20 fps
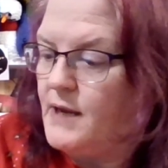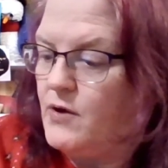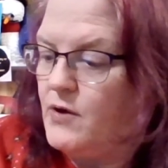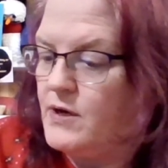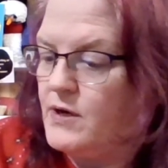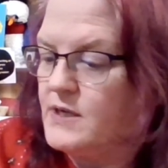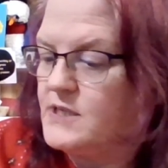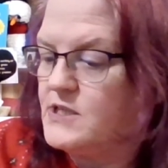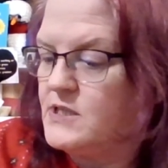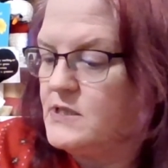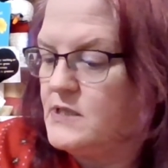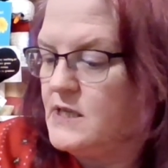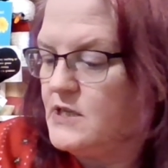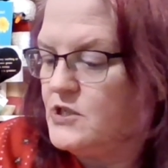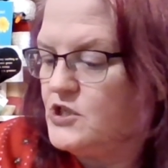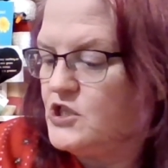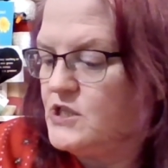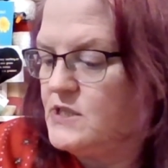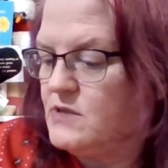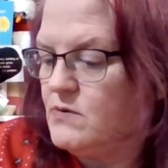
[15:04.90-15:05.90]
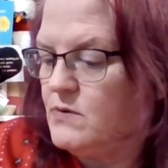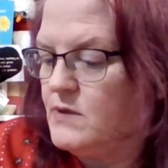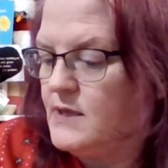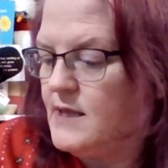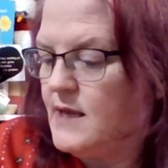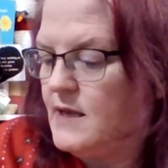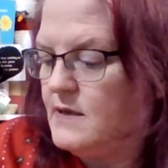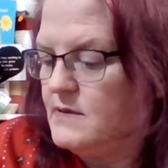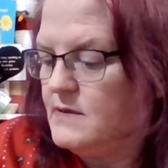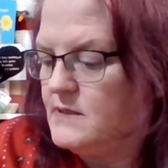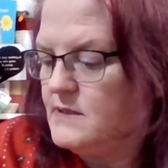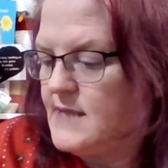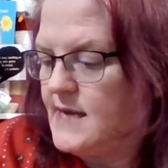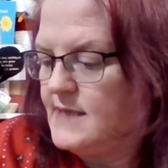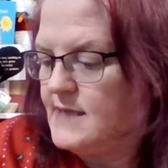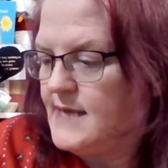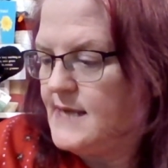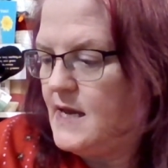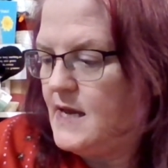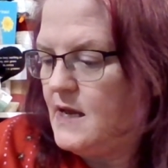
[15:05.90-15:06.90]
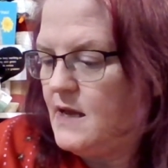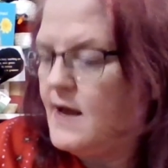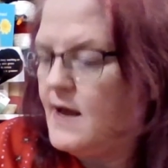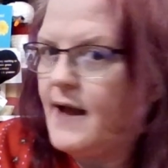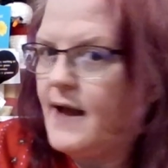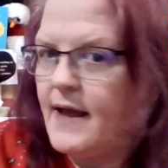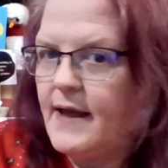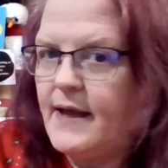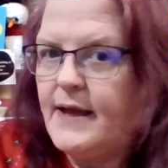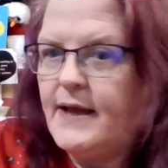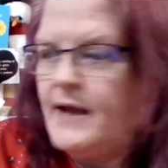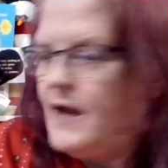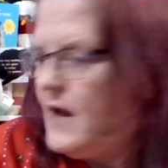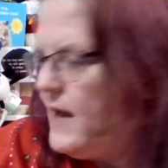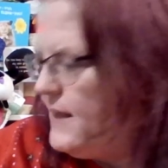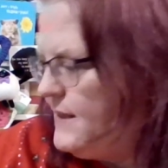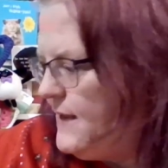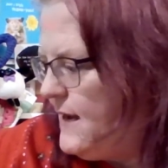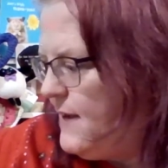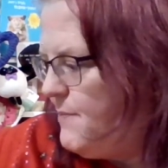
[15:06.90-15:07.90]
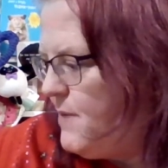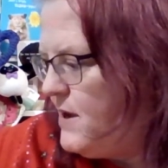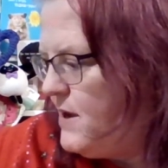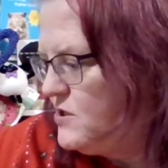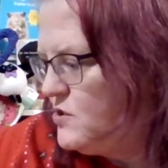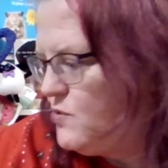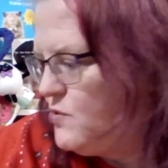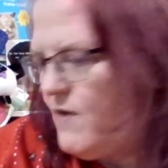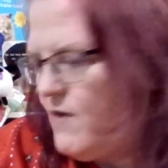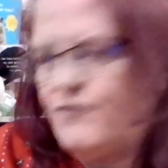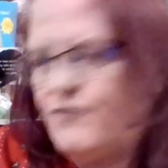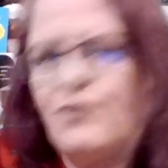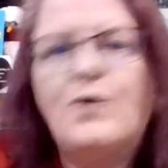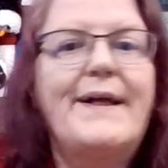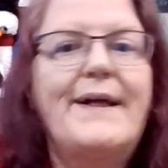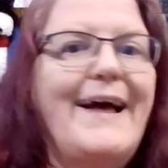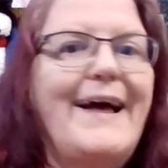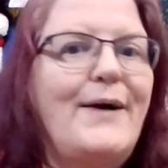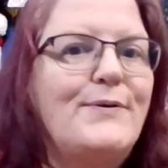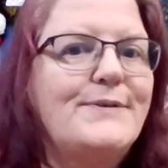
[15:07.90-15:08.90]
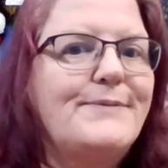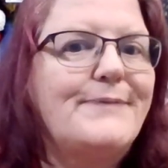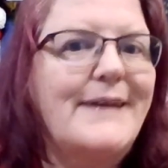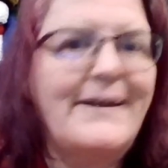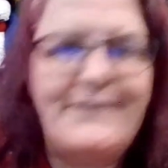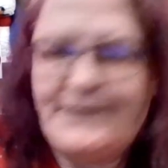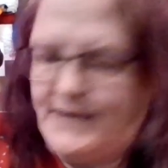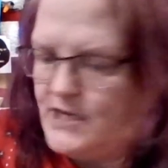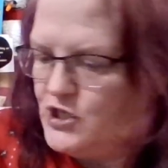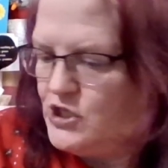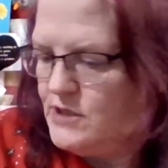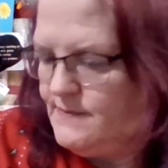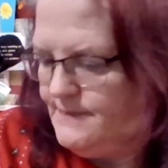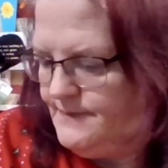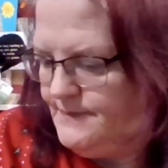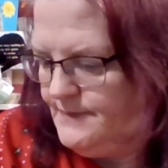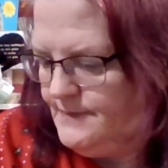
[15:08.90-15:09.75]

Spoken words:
hooks that she sold that day. I think I bought 12. We'll count when I finish.